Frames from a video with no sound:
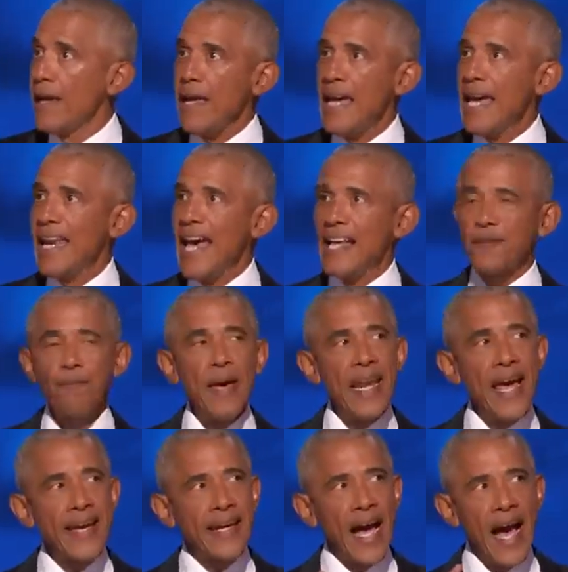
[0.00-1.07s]
It has been
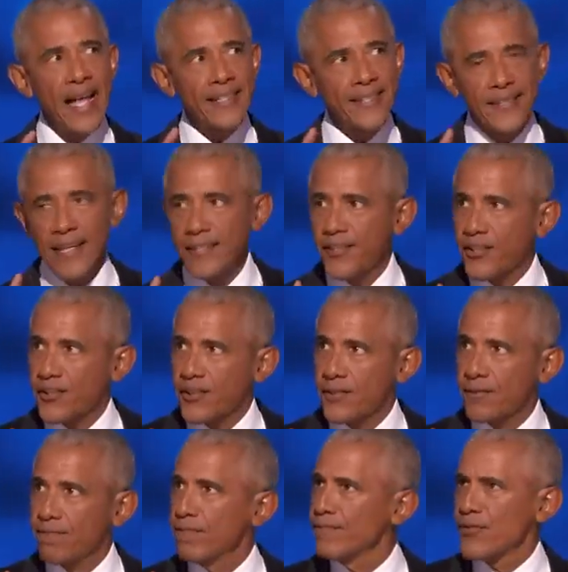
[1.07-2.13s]
a constant
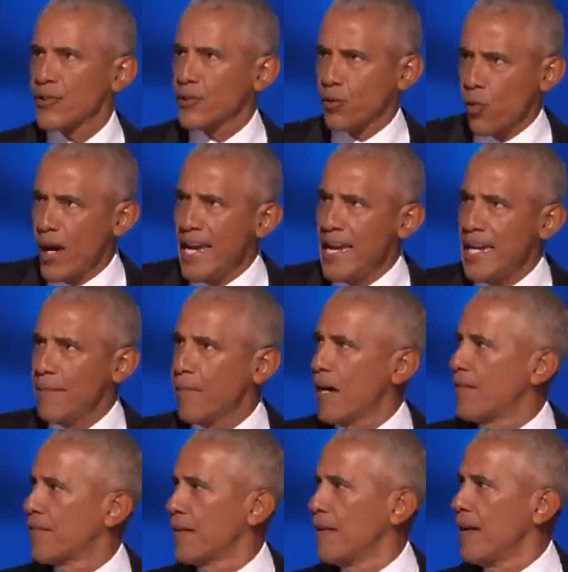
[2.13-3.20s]
stream
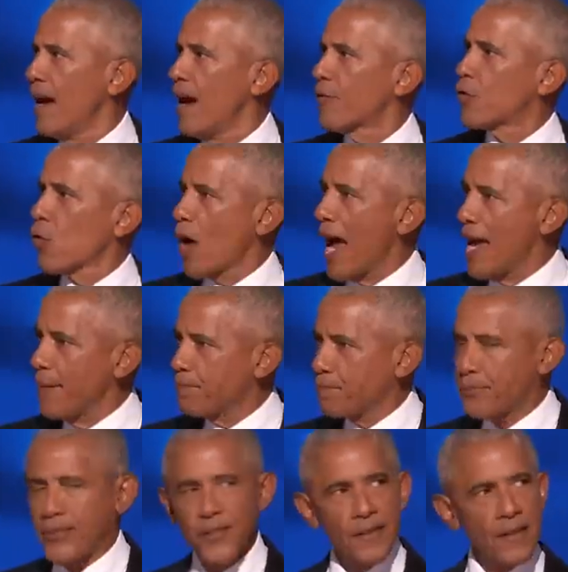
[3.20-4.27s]
of, of
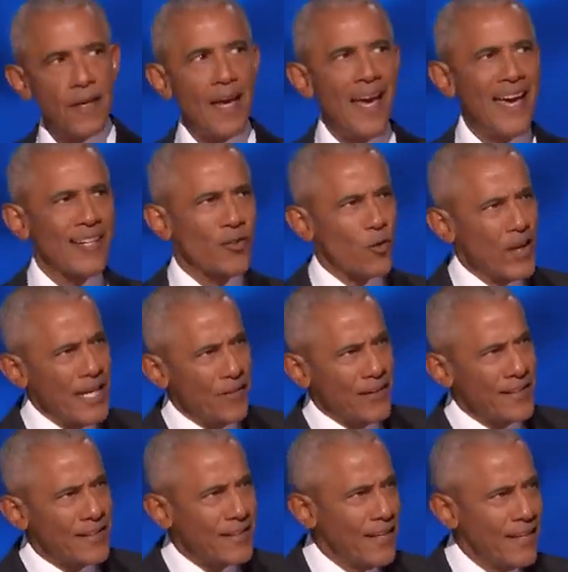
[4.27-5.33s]
gripes and
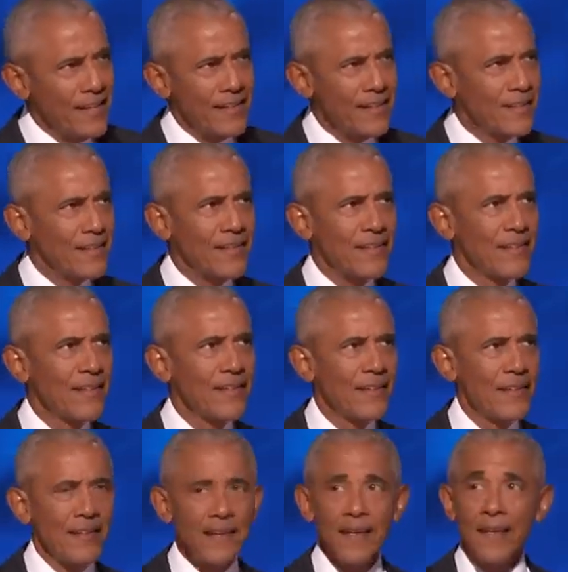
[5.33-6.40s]
grievances
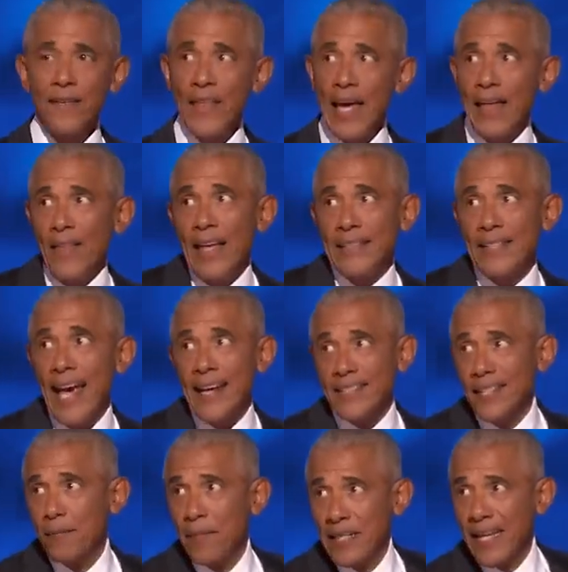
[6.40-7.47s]
that, that's
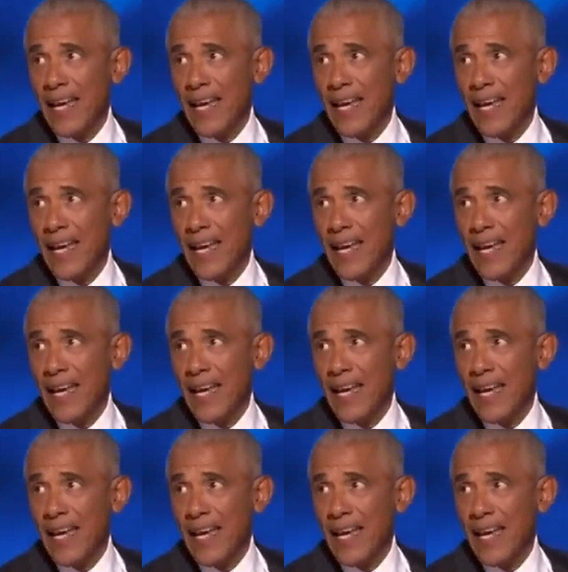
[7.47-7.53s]
actually been